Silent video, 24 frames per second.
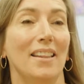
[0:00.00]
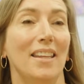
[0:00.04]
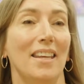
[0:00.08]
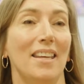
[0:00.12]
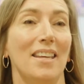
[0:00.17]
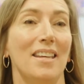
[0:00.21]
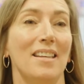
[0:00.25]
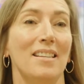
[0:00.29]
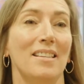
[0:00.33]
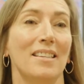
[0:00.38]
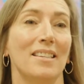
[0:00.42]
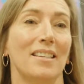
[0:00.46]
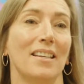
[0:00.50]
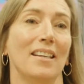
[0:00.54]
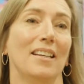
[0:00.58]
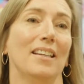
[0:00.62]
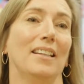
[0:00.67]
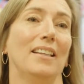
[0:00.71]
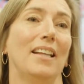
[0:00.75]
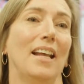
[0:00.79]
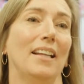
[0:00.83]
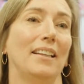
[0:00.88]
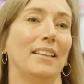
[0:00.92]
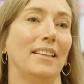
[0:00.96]
these
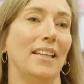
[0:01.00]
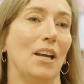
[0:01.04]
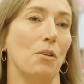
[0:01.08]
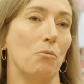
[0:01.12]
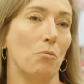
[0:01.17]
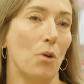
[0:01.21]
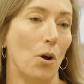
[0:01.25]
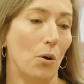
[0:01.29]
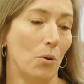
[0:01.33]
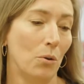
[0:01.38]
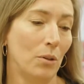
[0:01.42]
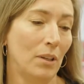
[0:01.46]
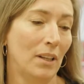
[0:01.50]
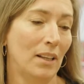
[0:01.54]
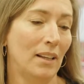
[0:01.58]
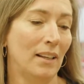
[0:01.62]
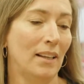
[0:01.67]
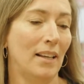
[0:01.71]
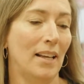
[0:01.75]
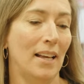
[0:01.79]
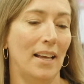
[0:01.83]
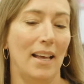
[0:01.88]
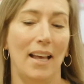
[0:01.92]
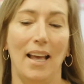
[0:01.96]
that they roll,
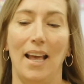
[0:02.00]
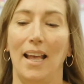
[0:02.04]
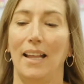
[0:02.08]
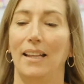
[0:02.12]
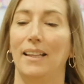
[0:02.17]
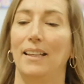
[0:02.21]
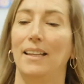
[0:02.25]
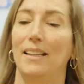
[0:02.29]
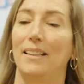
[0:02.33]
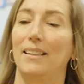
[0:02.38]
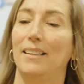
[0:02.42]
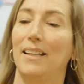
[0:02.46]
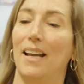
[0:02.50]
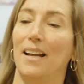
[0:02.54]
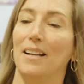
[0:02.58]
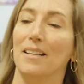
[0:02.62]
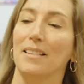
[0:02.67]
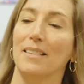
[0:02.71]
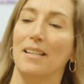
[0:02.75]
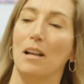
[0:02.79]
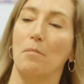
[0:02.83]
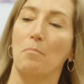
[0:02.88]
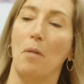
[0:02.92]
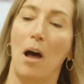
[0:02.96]
and it tells
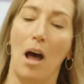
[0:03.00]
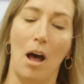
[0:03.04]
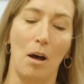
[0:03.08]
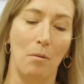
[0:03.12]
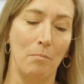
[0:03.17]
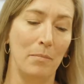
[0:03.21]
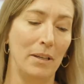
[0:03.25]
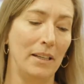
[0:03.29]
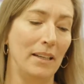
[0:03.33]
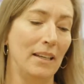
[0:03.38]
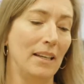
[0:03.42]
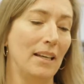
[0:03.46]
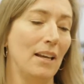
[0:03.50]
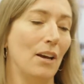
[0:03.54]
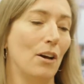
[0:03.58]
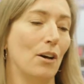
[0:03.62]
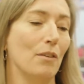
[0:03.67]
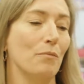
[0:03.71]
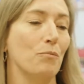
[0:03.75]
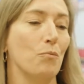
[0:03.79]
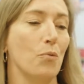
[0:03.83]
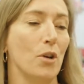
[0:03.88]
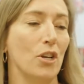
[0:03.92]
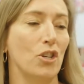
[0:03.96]
them how many
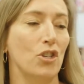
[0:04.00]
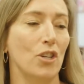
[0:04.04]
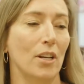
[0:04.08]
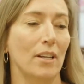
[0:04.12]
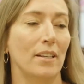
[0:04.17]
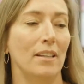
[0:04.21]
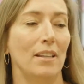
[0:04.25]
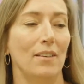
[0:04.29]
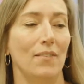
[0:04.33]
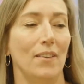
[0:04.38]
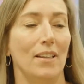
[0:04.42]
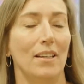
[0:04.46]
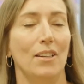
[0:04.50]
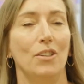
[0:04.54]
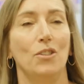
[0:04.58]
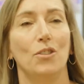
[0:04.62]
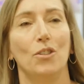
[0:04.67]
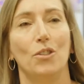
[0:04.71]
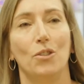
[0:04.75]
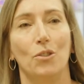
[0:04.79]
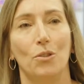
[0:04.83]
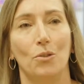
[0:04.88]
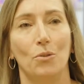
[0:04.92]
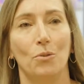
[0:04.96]
of which activity to
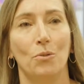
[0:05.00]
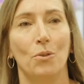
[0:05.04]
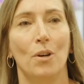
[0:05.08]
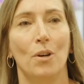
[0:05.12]
do.